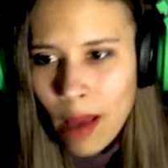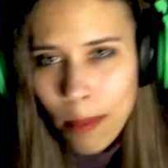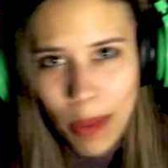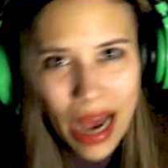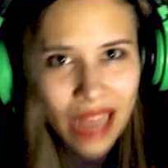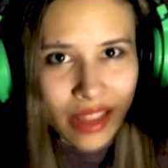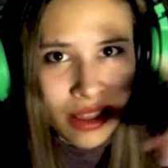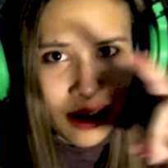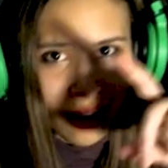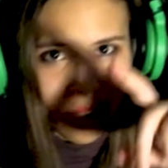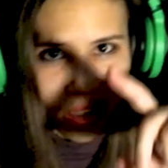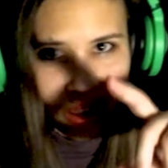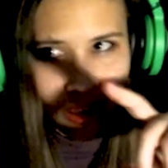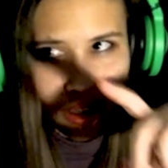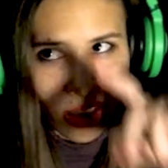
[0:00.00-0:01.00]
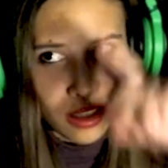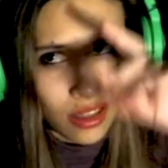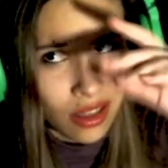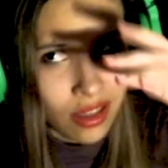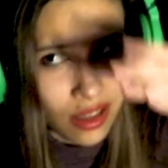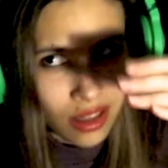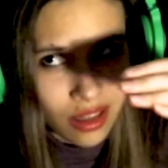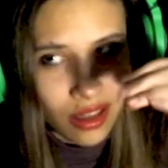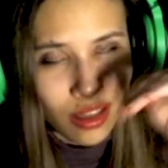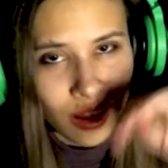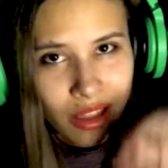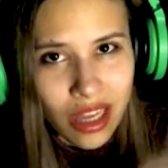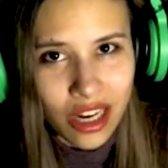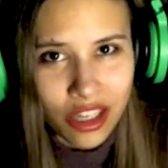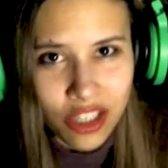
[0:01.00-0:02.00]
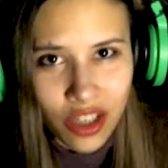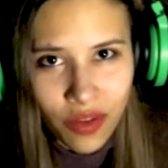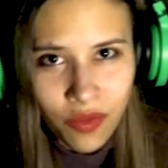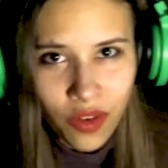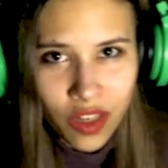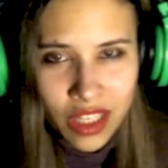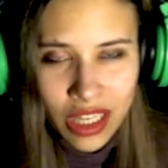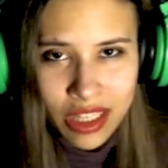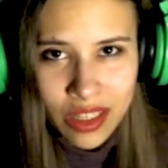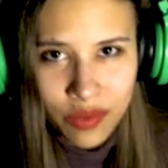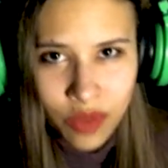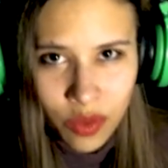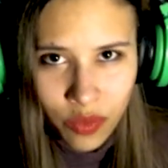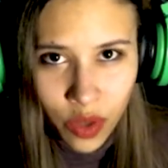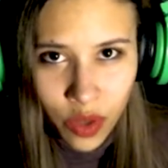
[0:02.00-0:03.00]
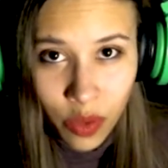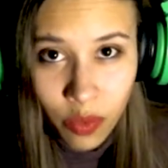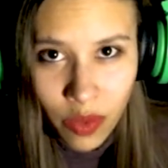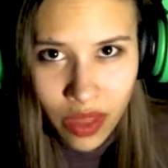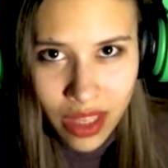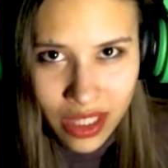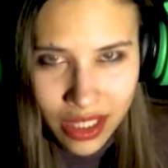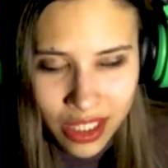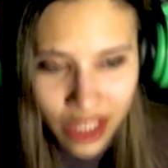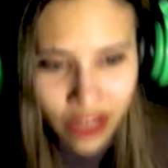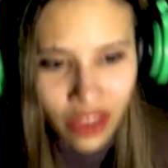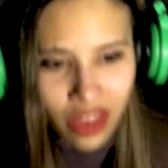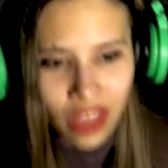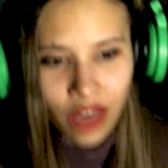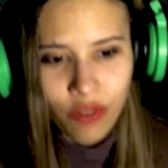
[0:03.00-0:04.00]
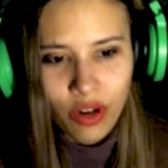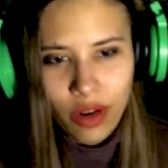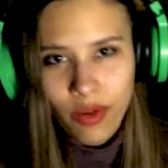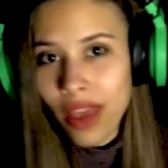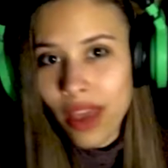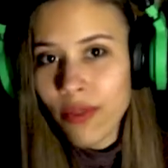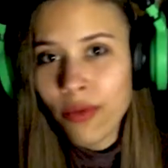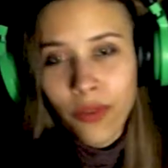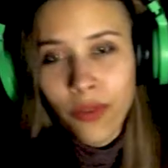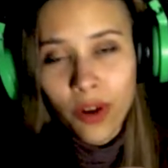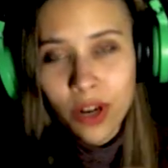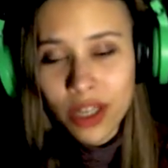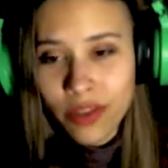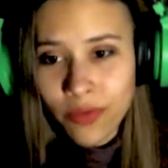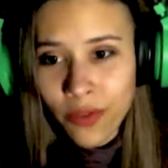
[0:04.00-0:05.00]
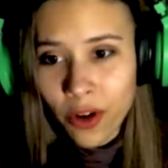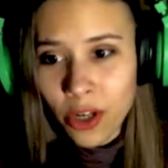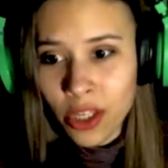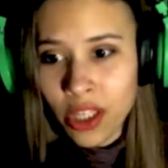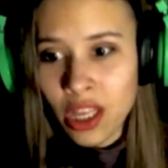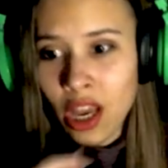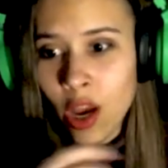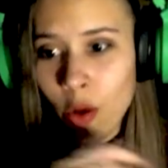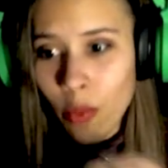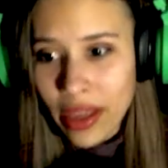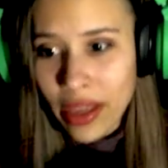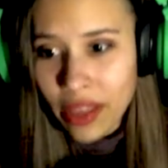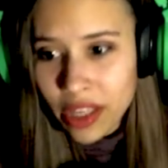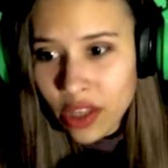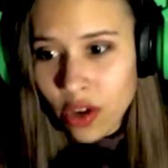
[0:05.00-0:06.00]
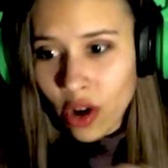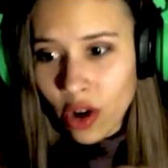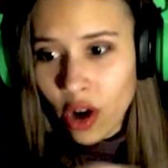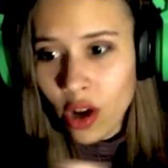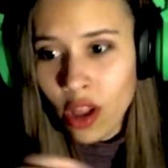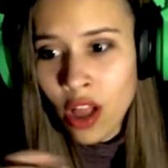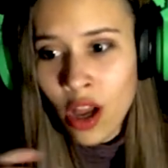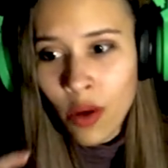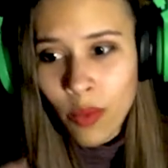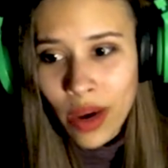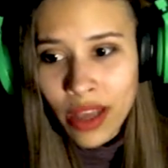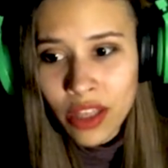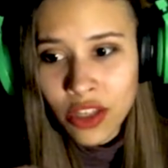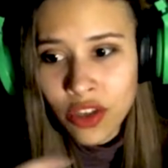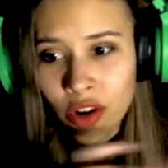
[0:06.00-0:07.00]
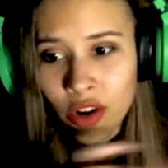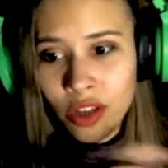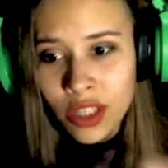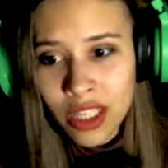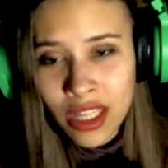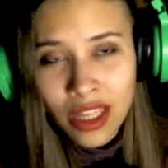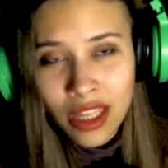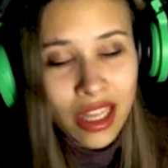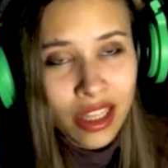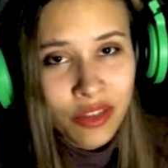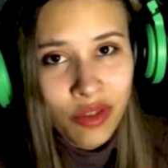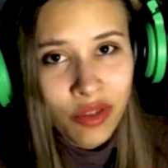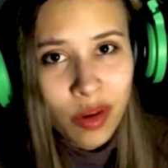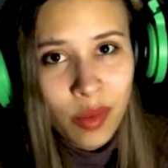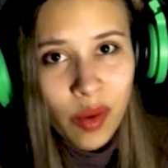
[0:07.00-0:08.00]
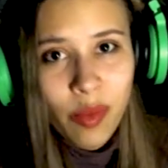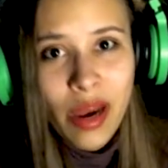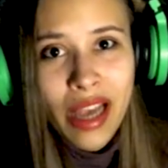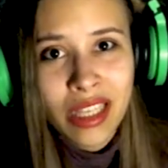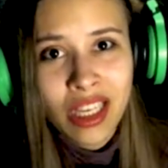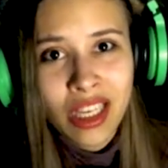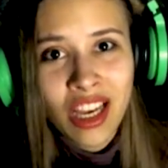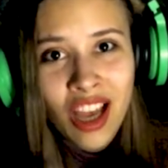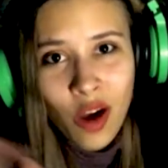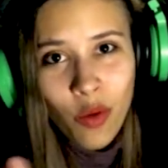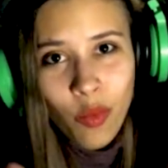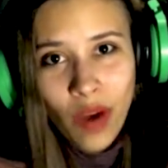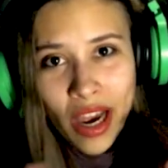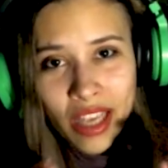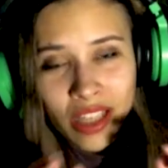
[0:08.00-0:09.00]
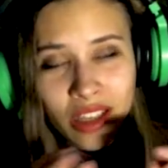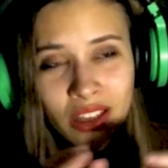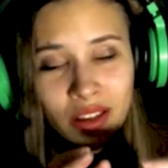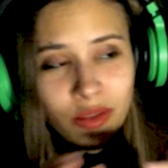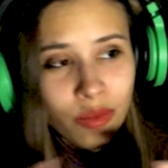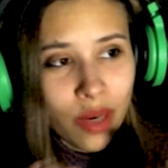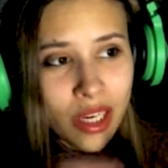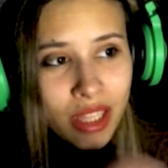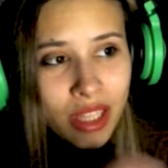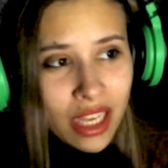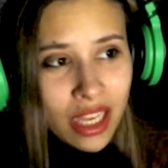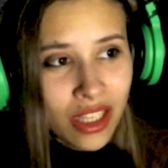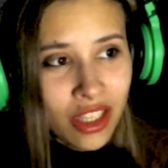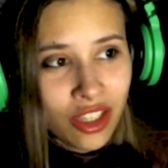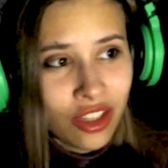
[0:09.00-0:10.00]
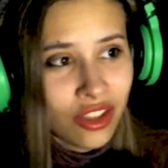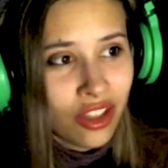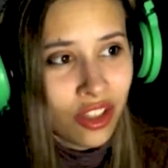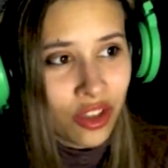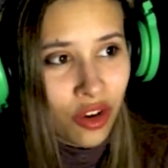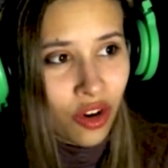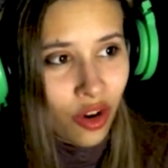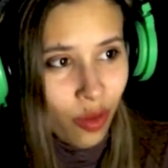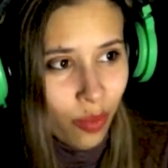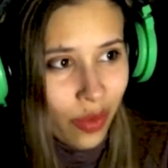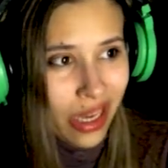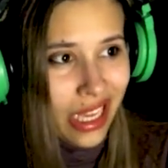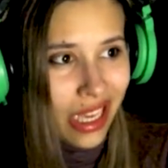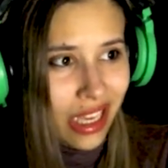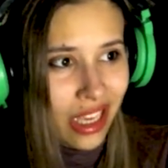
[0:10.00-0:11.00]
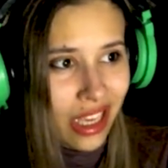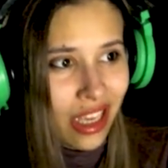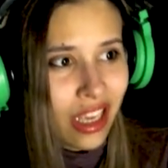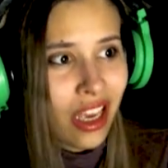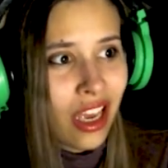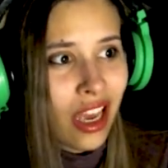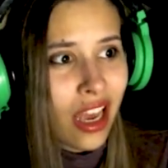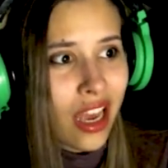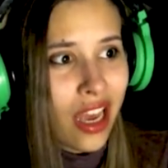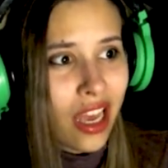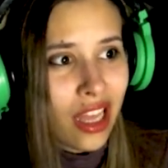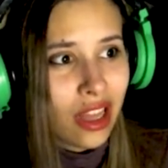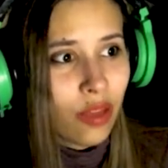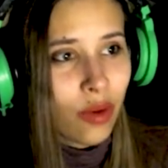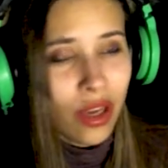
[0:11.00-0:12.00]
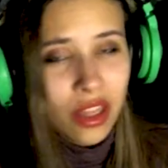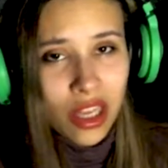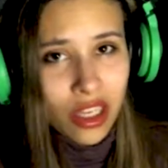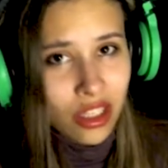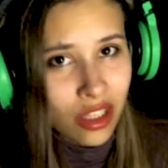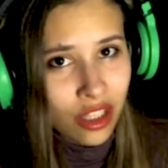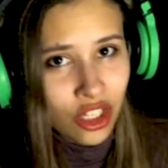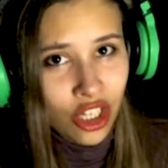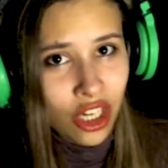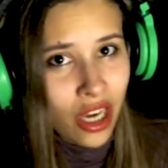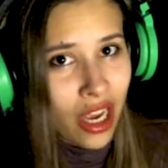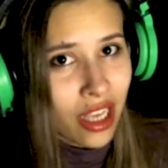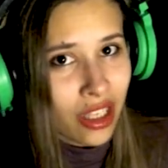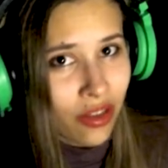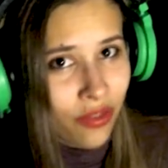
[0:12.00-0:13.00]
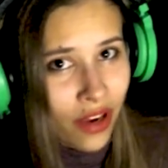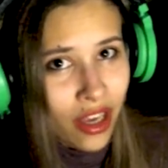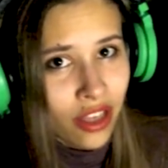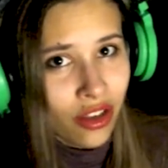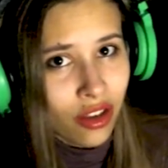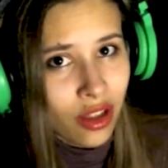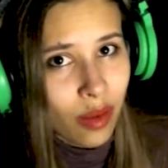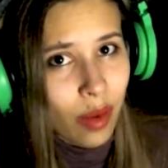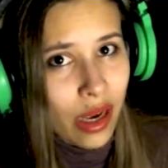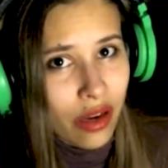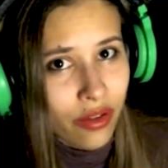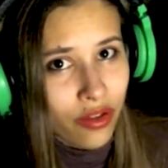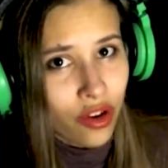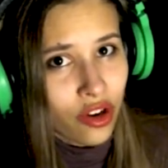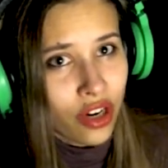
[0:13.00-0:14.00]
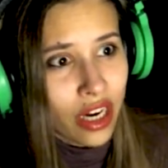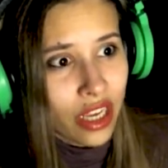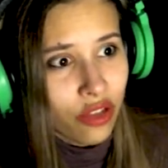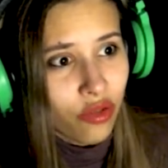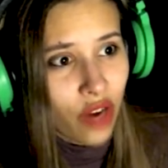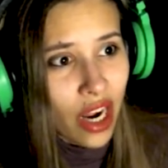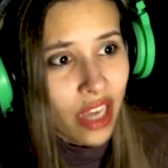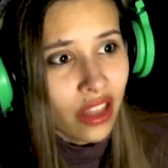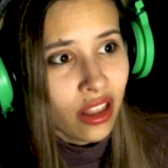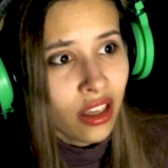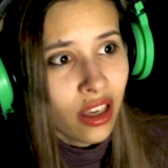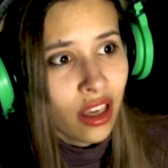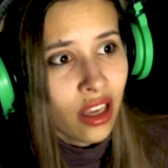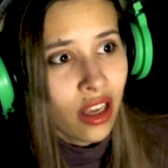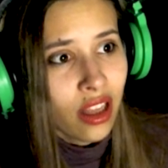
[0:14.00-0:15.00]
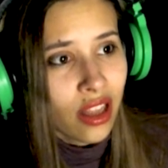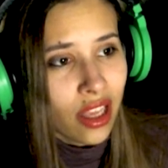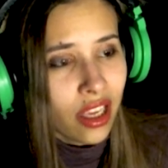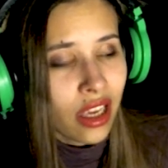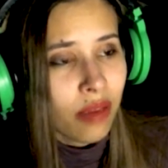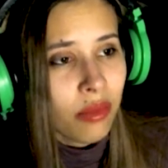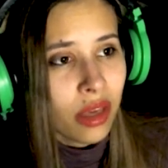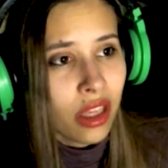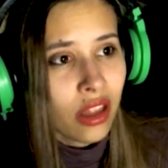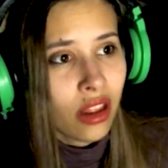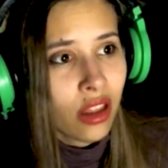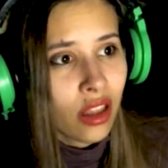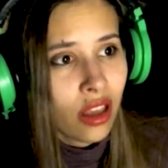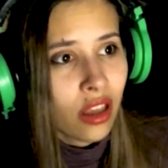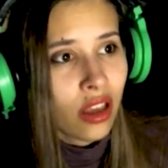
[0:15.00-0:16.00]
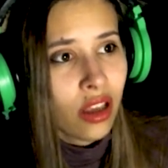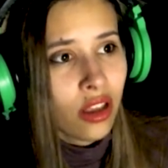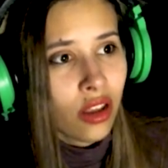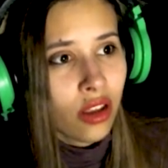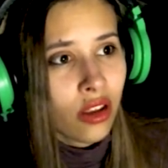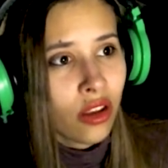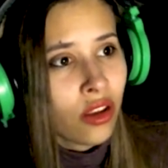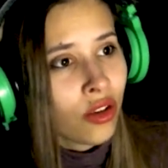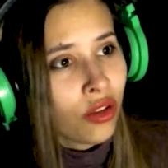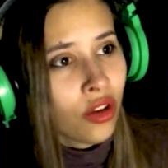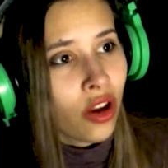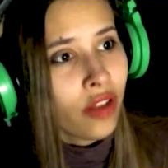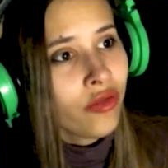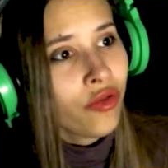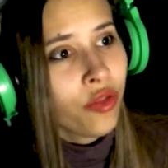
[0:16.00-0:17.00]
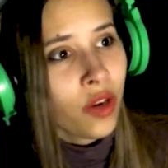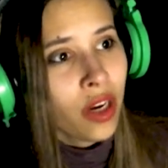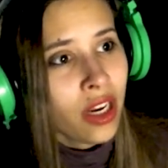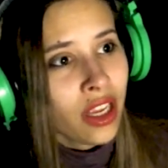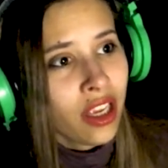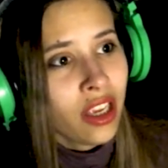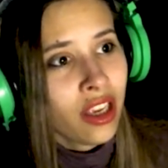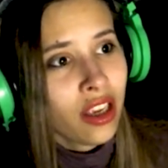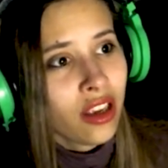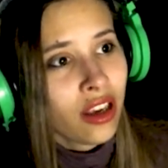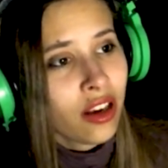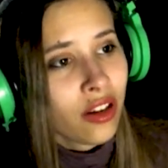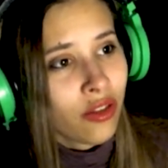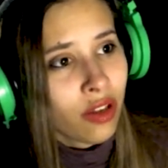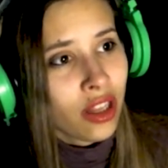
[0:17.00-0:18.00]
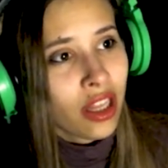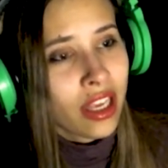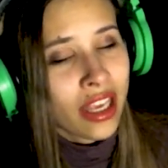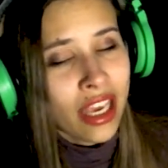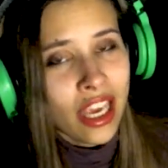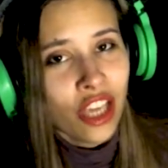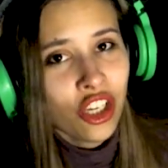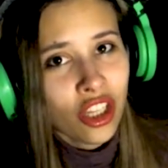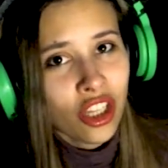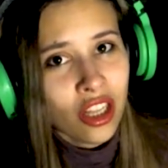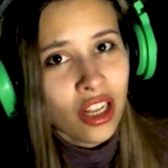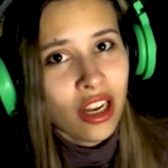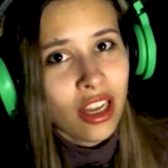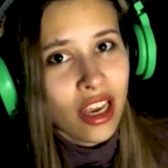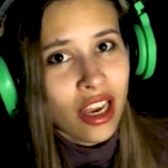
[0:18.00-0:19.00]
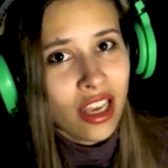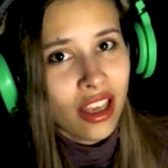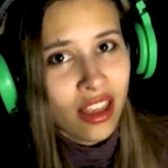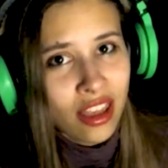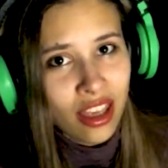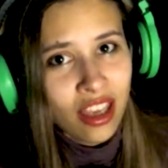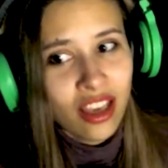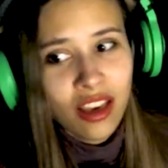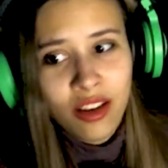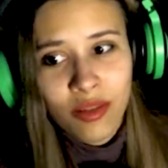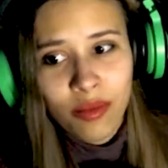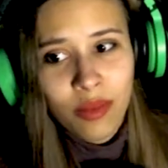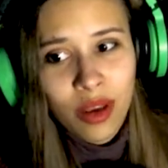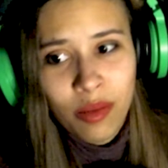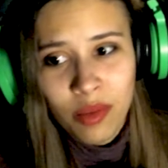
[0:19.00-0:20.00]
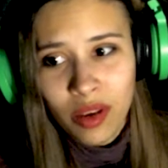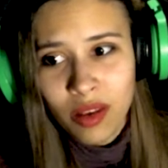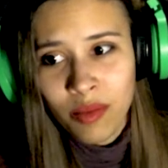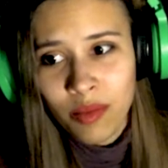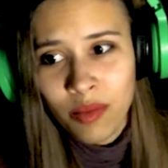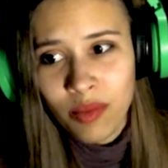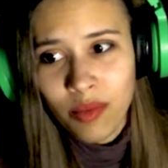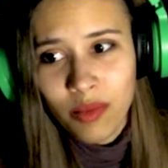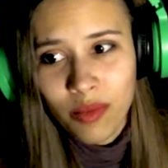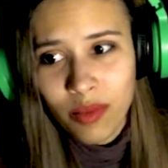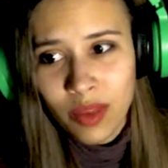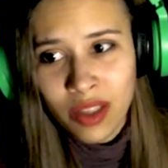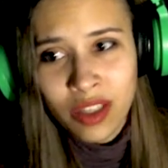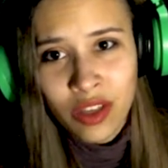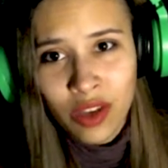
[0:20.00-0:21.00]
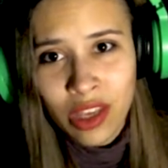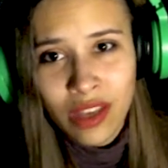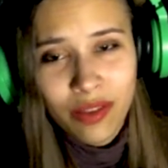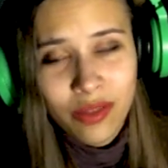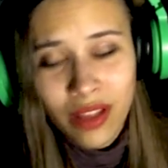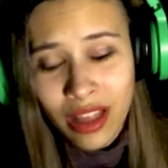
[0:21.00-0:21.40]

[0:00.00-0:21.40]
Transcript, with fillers: But there's obviously something wrong with that theory. Why First, why this girl? Why this girl needed that creepy mask? Why why doesn't this girl blink? And why does she has a face on the back of her head? Right? Like I mean, you don't really well. Occasionally, I think maybe it's okay.